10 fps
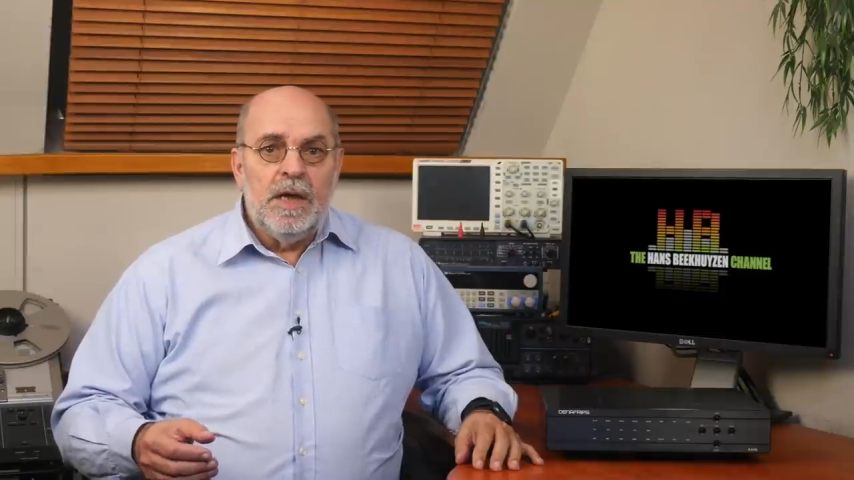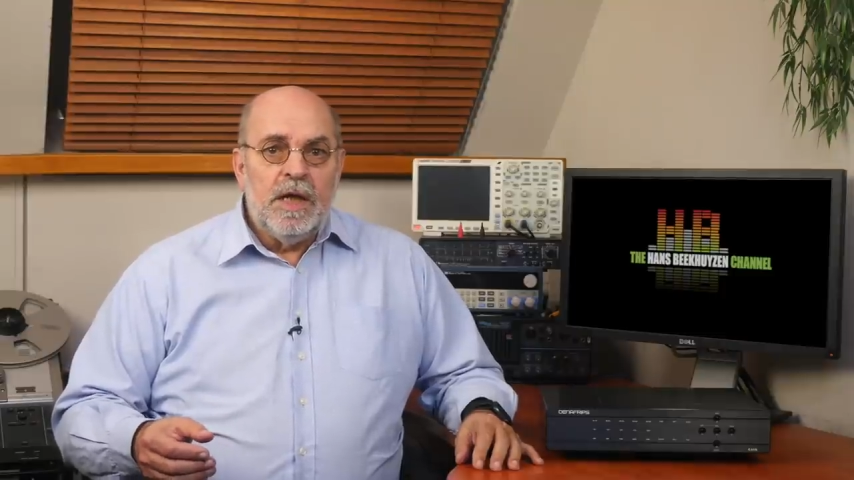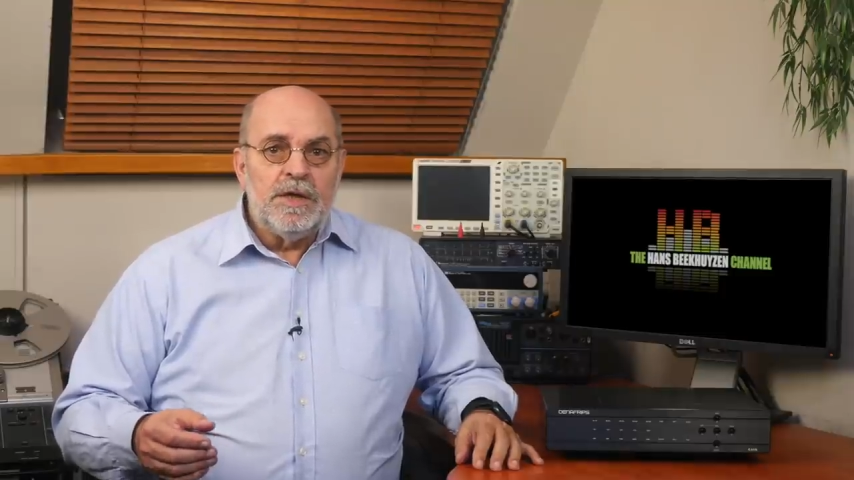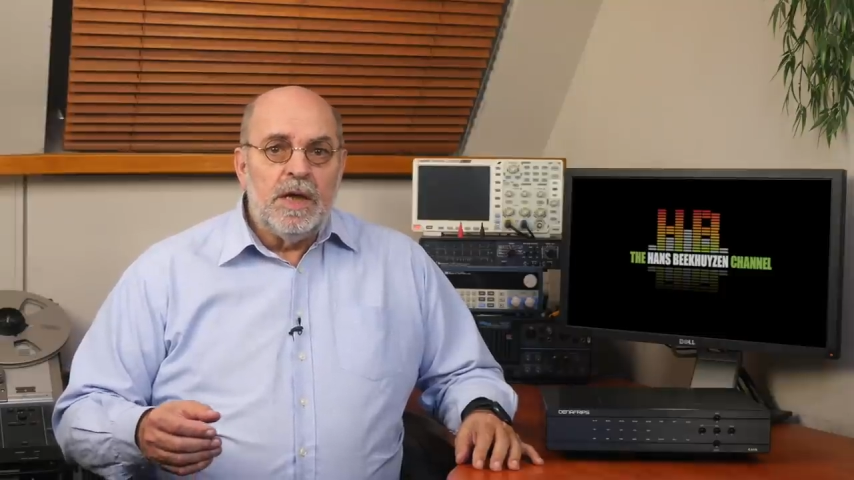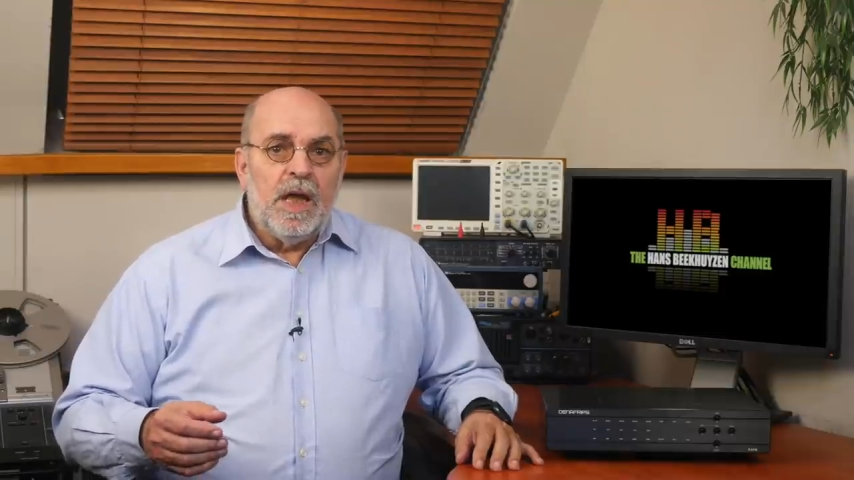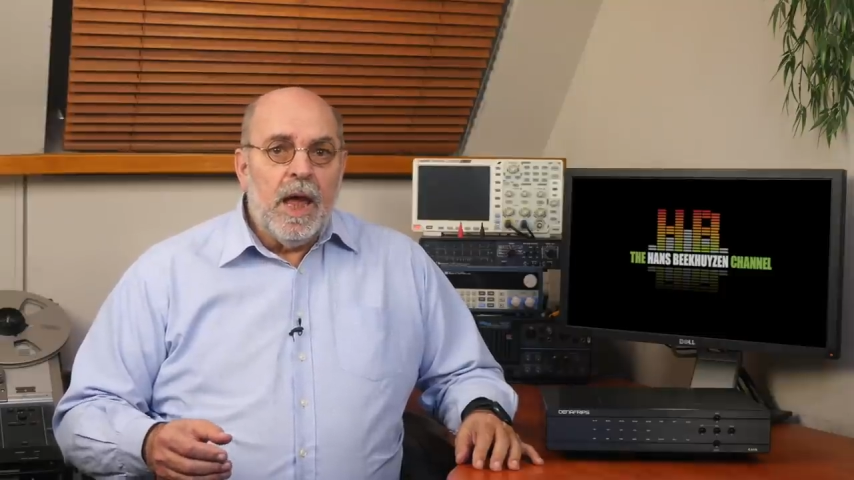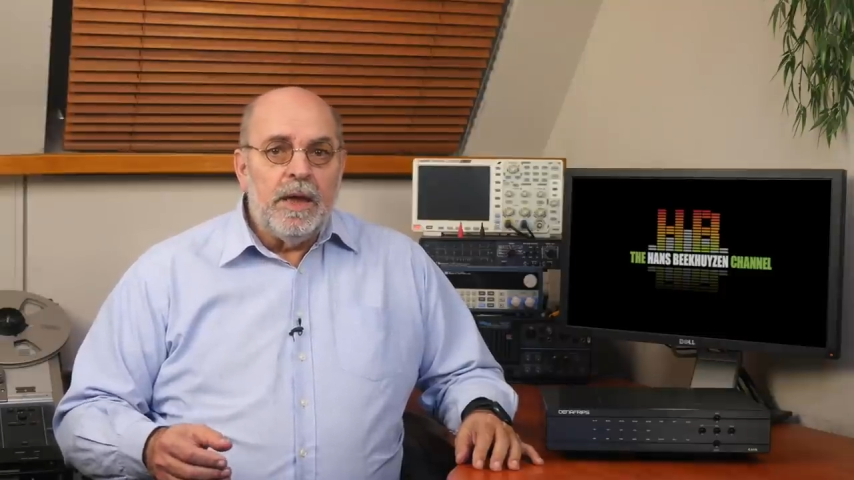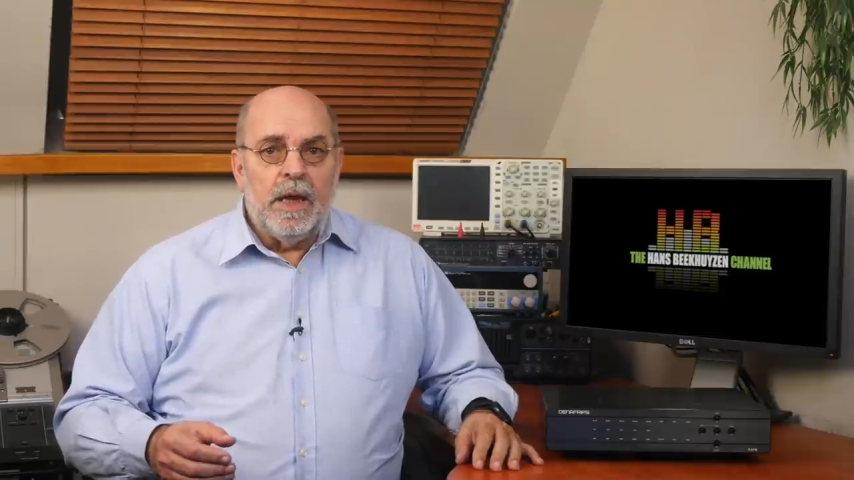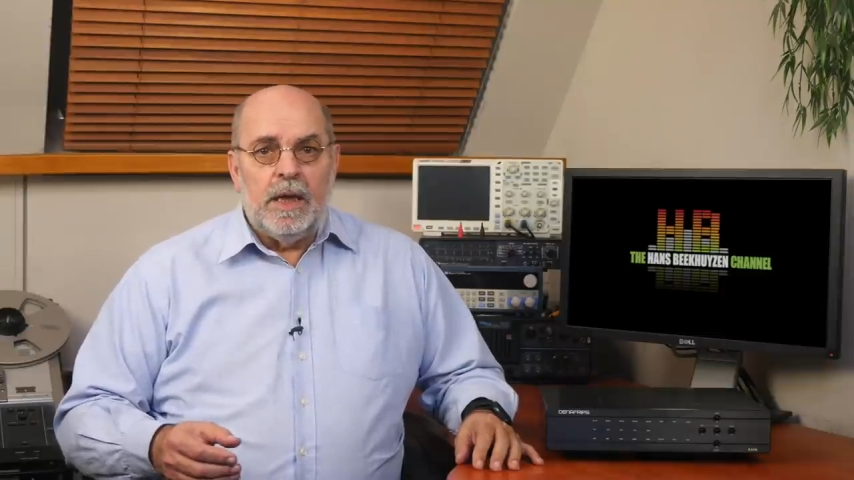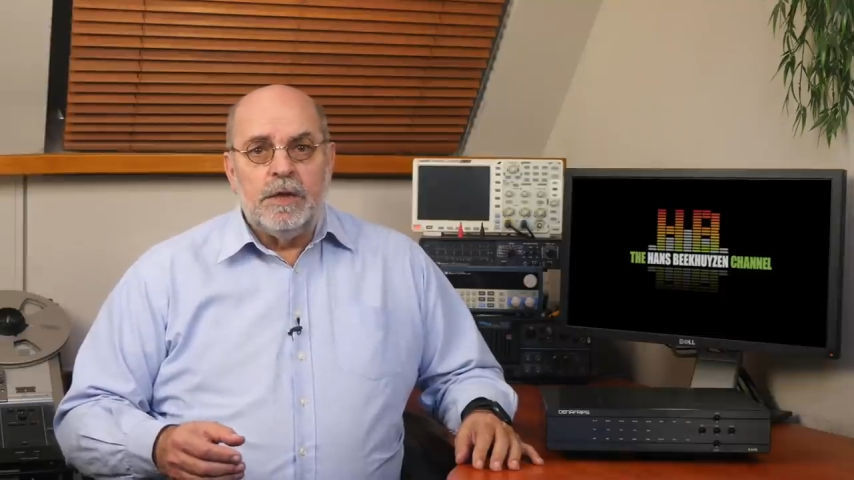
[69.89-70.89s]
as the
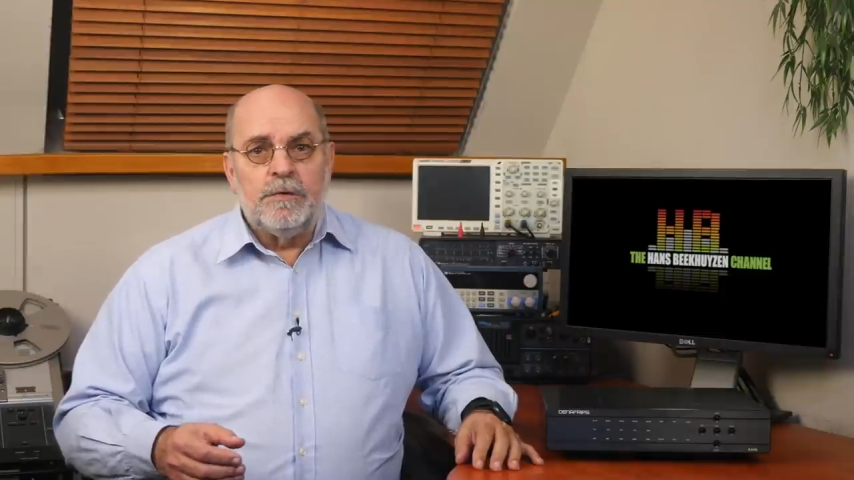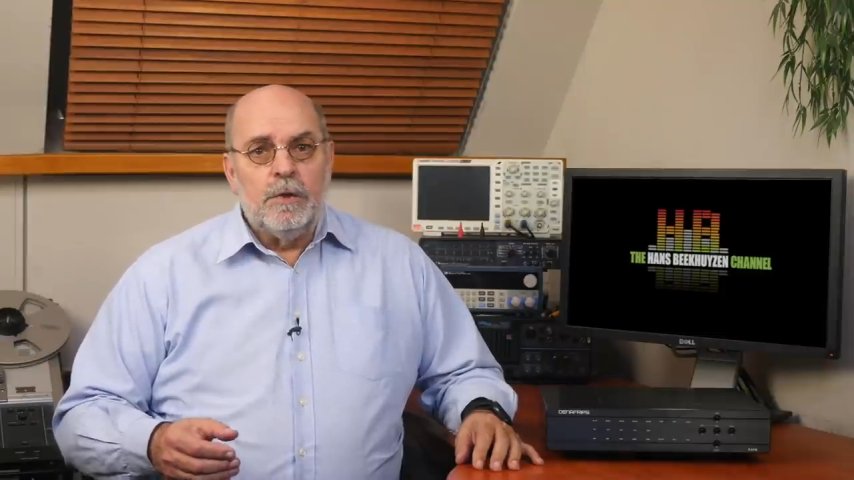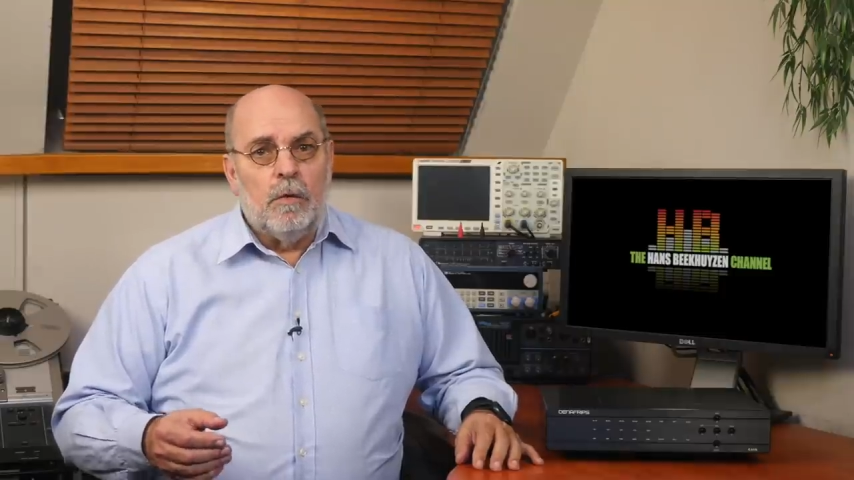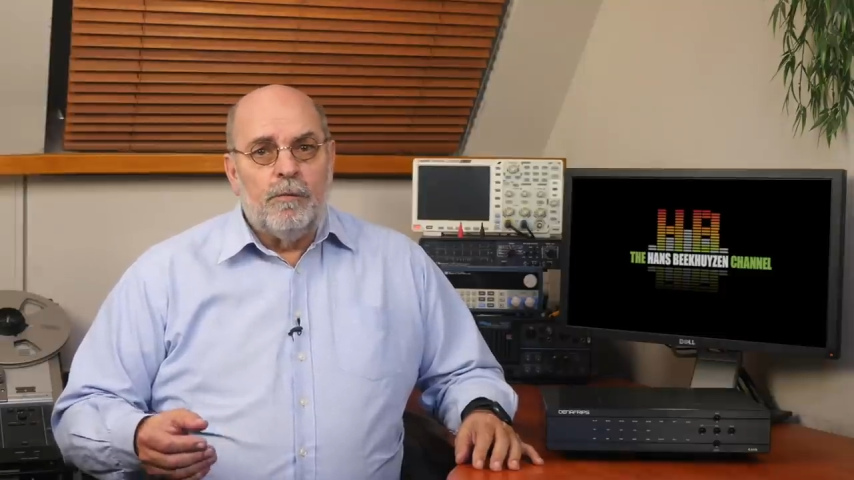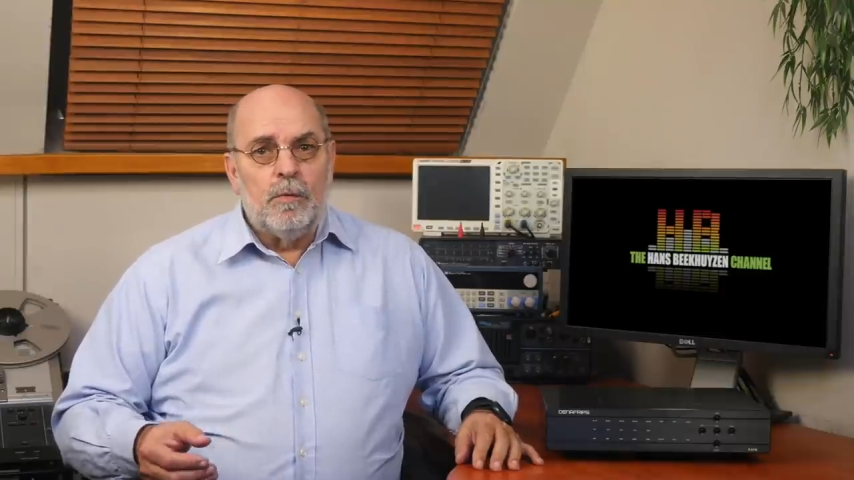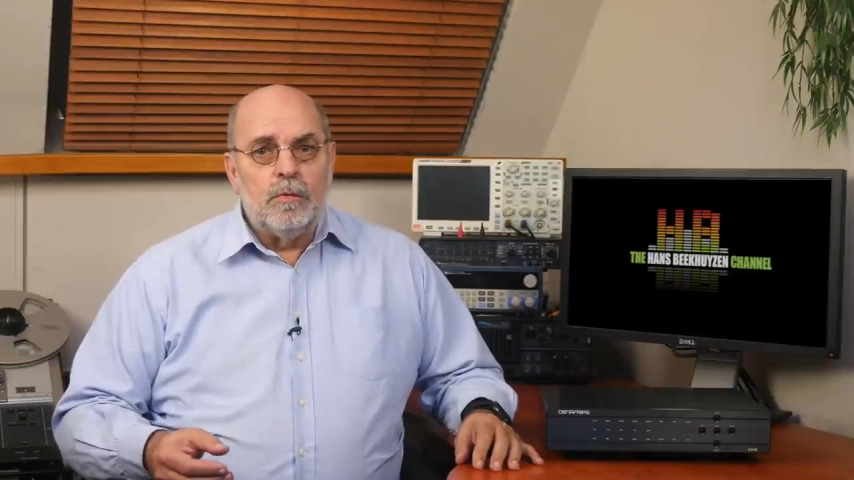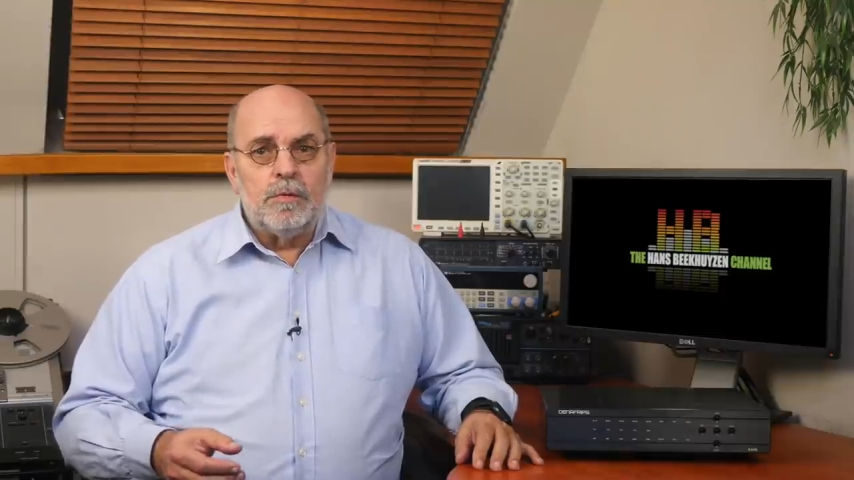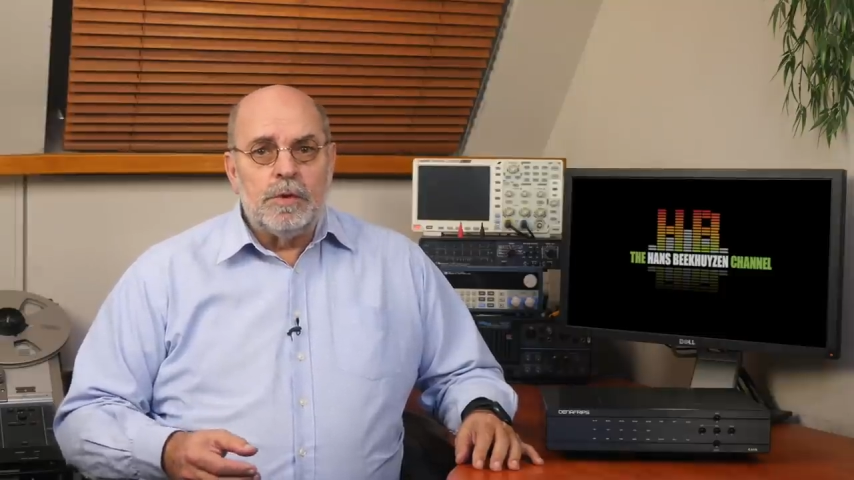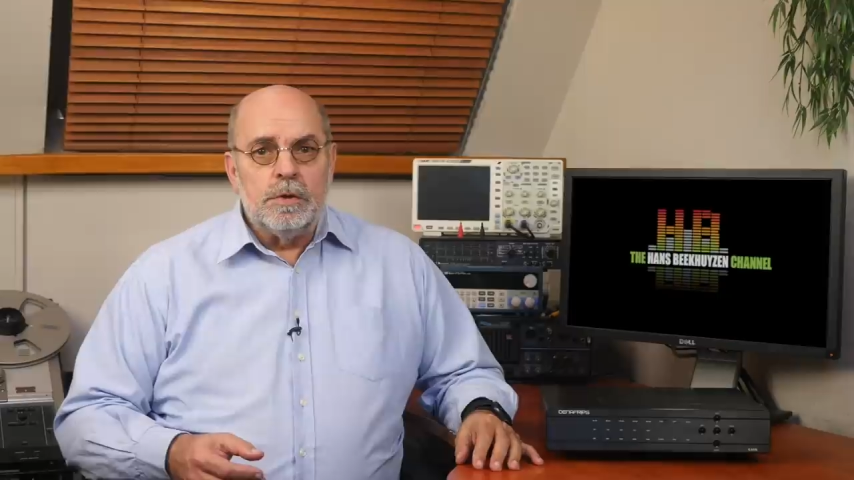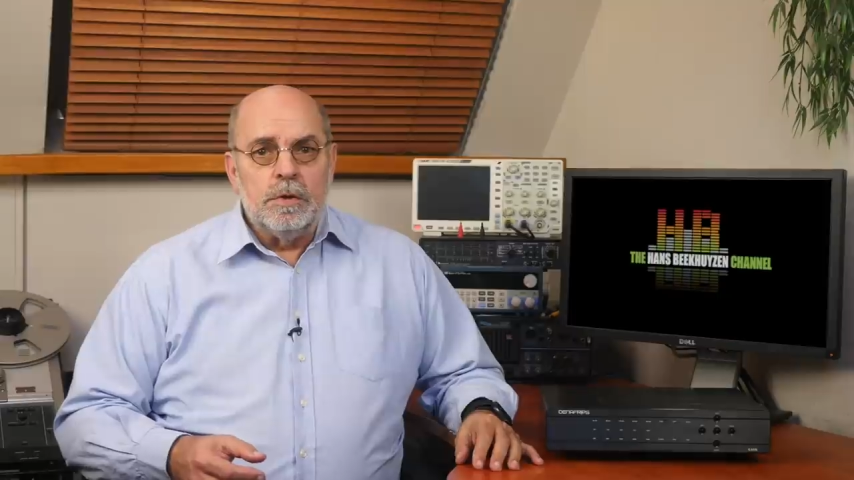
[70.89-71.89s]
Gaia has, of course.